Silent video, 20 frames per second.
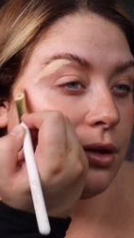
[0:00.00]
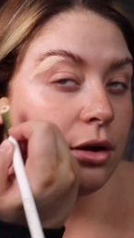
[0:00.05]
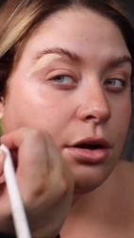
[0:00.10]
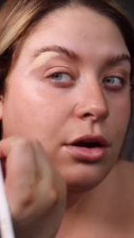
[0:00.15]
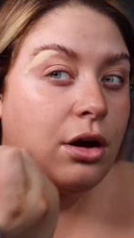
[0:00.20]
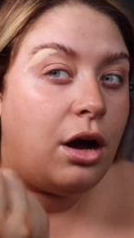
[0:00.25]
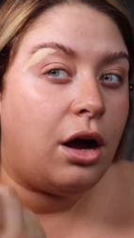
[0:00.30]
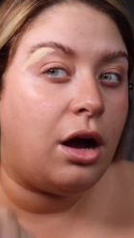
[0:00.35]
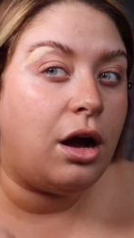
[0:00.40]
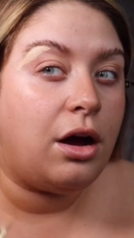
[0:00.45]

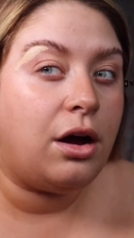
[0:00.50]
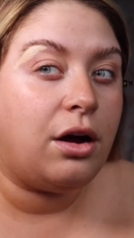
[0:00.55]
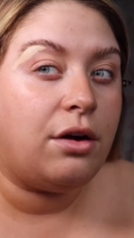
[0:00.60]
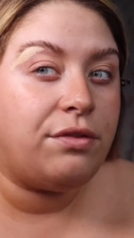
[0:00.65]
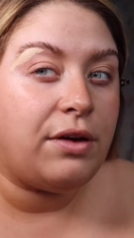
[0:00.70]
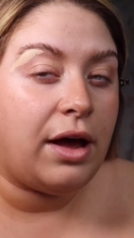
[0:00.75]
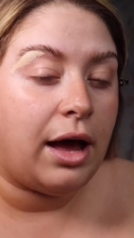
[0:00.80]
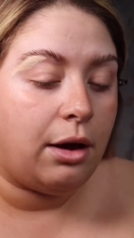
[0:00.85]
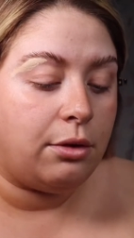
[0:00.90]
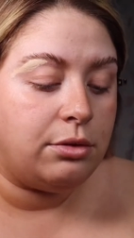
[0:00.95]

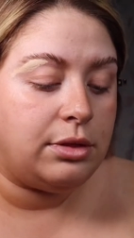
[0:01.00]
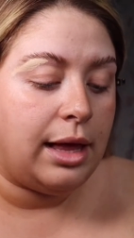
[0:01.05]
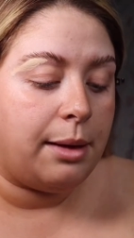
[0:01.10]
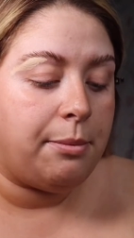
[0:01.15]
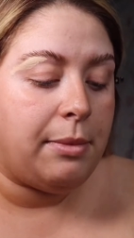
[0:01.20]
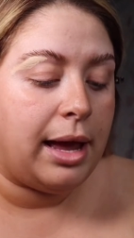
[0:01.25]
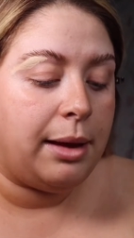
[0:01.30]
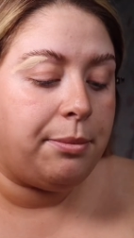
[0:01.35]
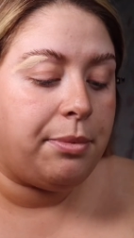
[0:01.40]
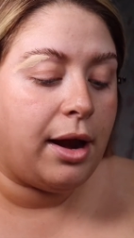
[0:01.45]
carve out
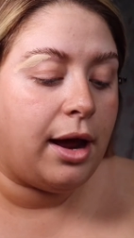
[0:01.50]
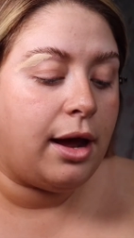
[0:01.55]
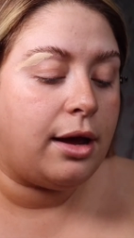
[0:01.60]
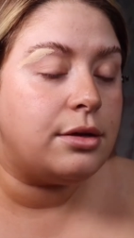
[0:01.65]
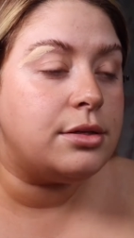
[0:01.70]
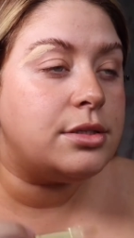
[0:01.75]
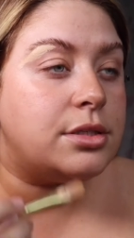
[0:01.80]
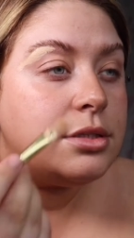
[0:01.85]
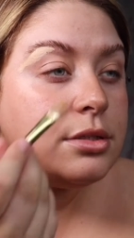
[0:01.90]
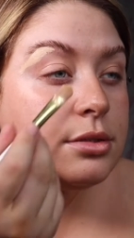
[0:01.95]
them
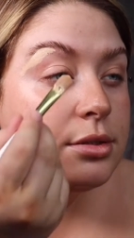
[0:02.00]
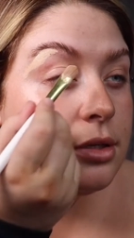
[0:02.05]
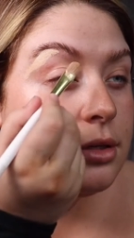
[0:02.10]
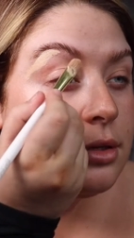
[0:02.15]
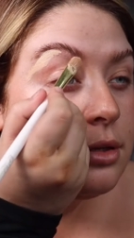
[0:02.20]
eyebrows